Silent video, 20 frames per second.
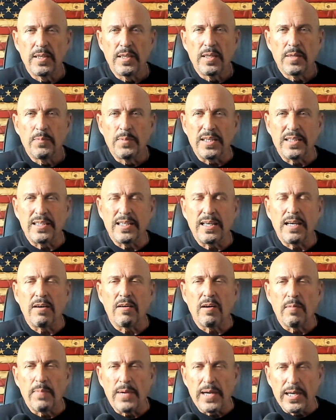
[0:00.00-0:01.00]
But they are
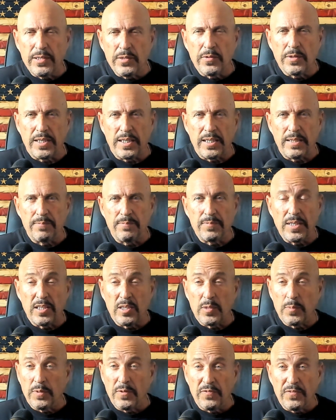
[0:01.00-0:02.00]
a minority in their
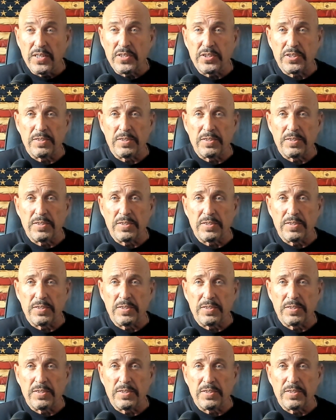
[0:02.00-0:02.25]
profession.